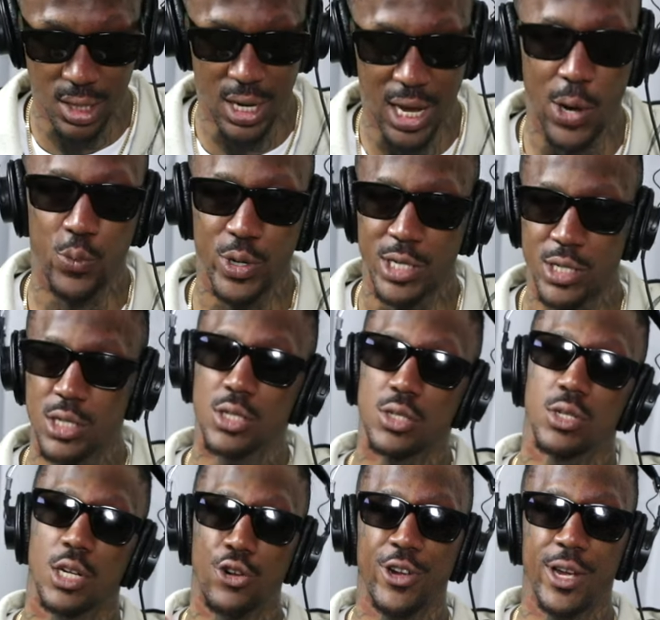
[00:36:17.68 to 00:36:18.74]
I went to school
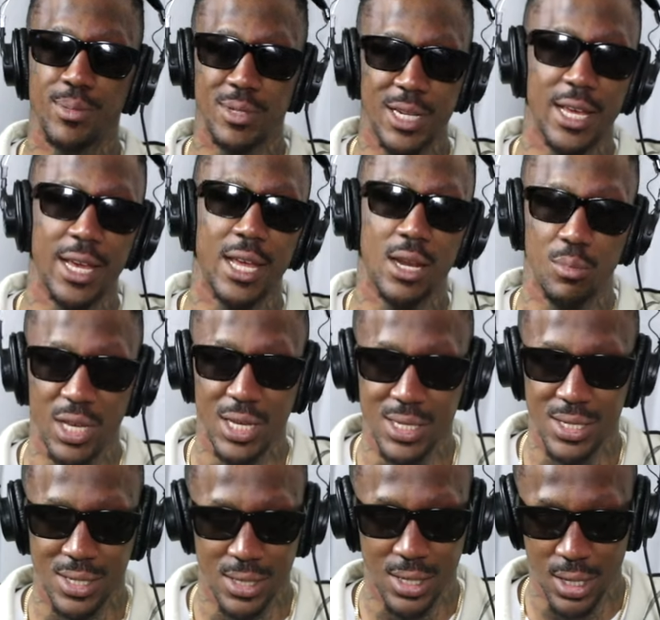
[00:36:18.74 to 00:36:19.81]
in the Crips and the
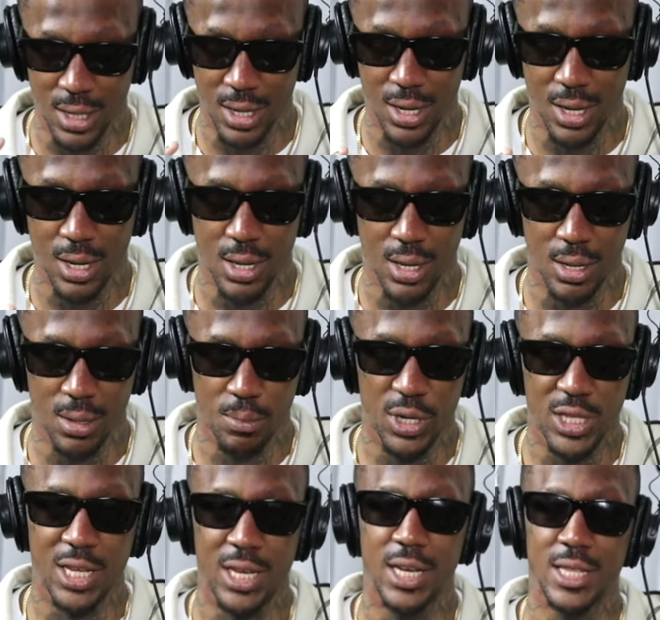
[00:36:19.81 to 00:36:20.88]
Enemies,
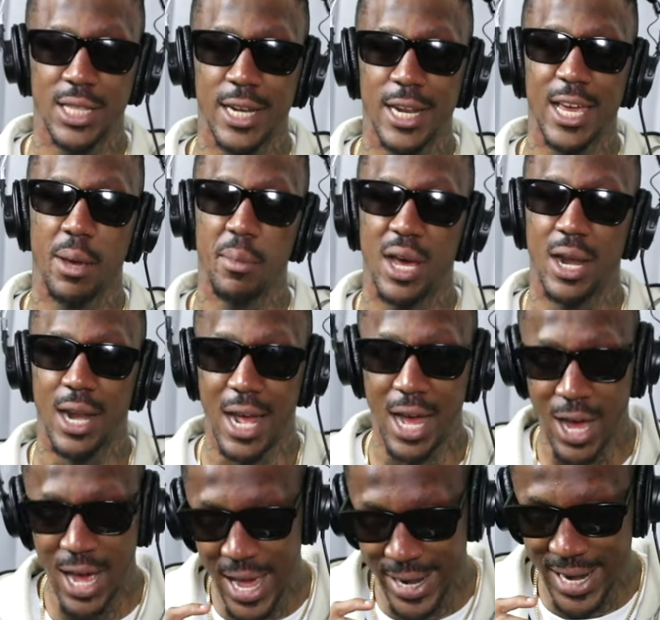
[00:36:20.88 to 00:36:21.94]
but the good thing that came out of that, I
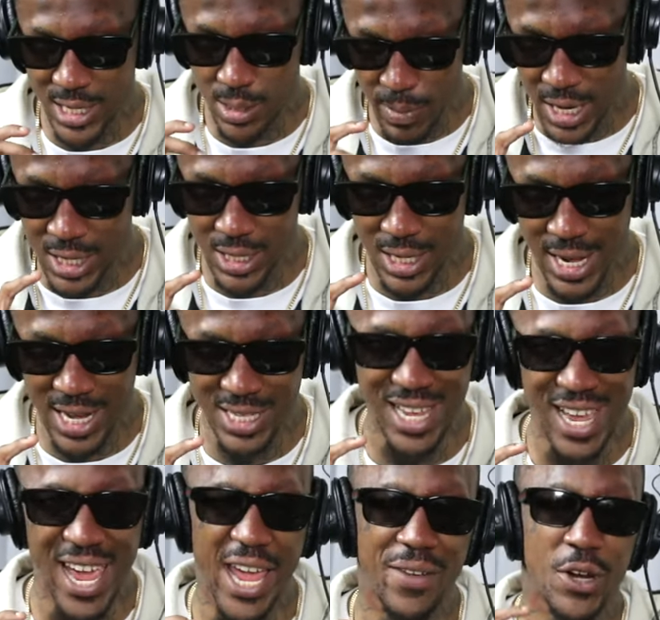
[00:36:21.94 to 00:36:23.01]
had that Spanish class.
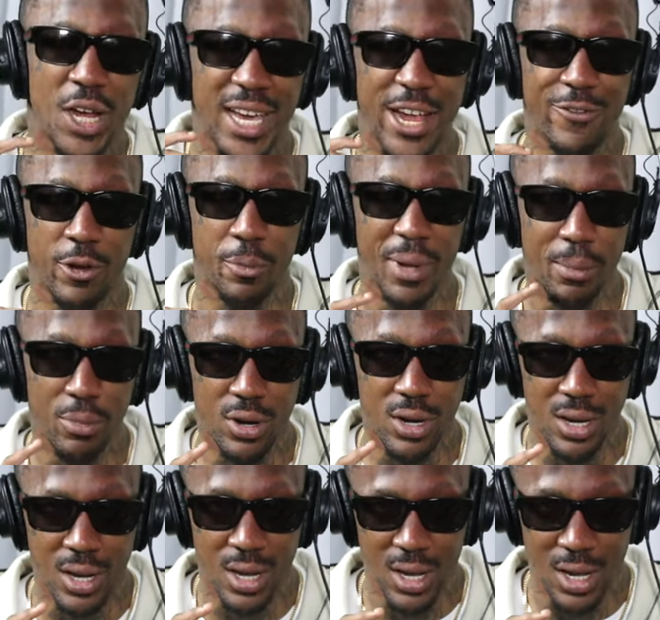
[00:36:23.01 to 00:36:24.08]
Even though I can't
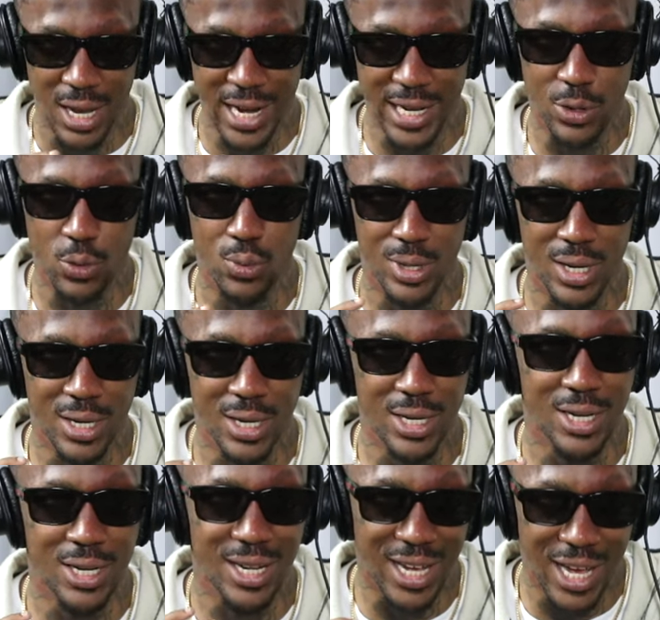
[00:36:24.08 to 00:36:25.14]
remember like
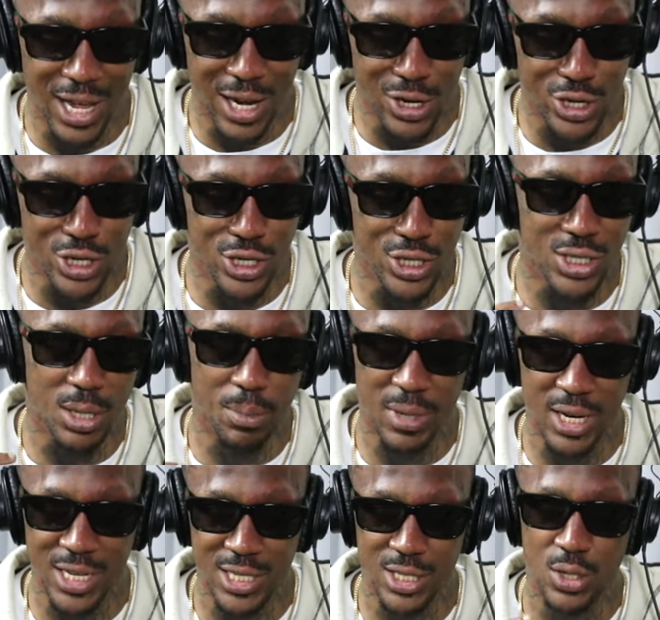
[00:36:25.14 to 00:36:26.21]
the colors, the
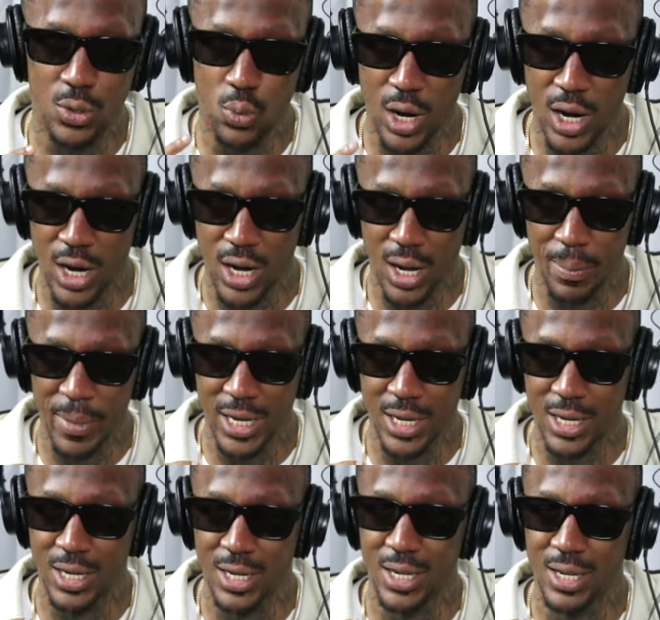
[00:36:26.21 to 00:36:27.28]
months, the word. I mean
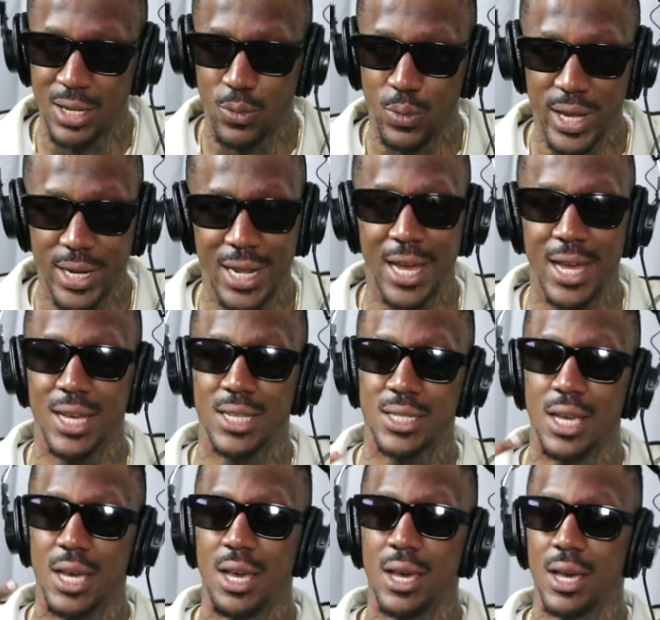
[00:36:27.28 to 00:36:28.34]
the weekdays,
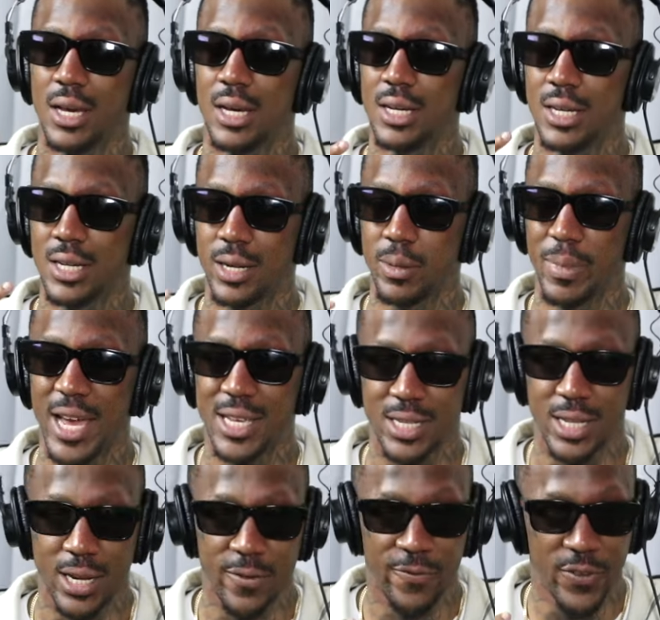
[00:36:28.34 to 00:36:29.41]
the
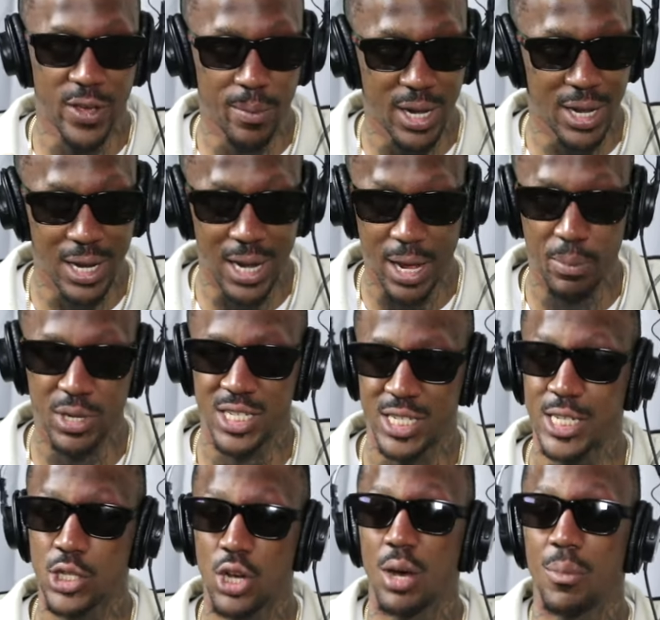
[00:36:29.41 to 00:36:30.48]
masculine, the feminine. Like, but she
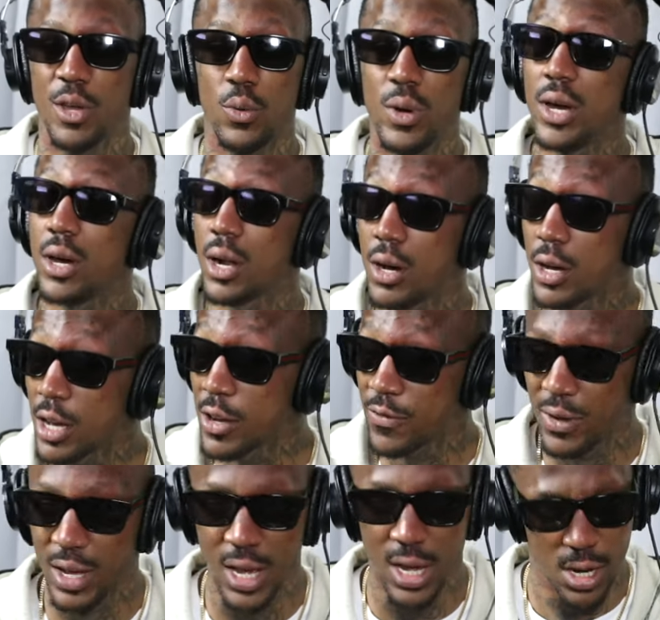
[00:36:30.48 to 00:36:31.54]
taught me well though. You
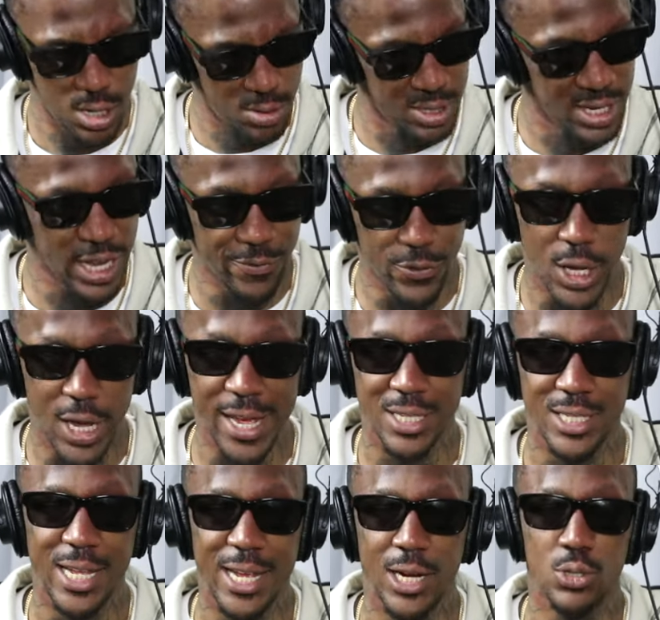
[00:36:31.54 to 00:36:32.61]
know what I'm saying? If you ain't
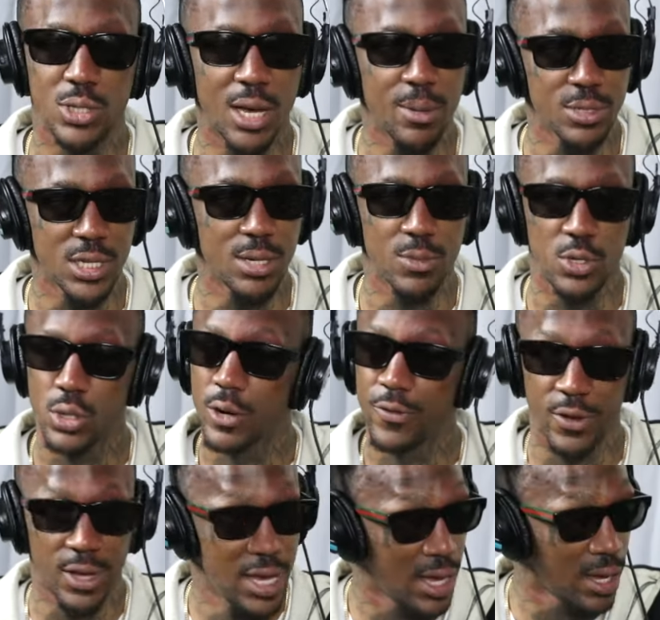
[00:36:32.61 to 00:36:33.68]
staying on top of something, you go
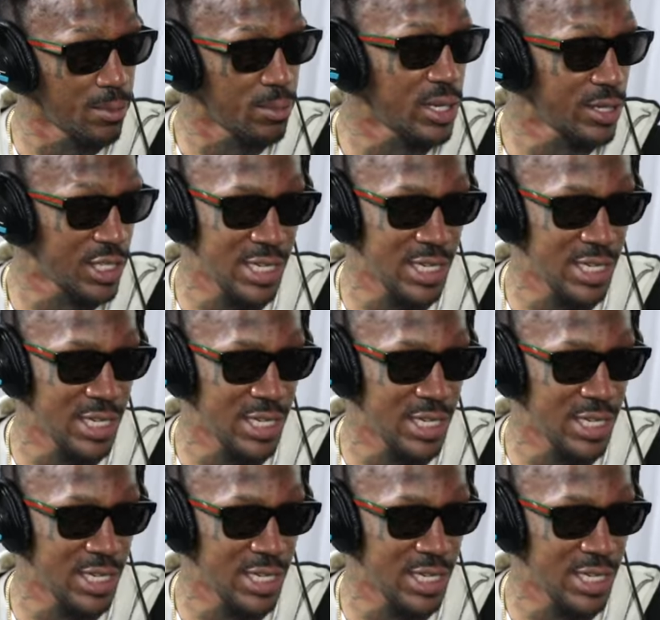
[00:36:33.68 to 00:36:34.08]
forget. But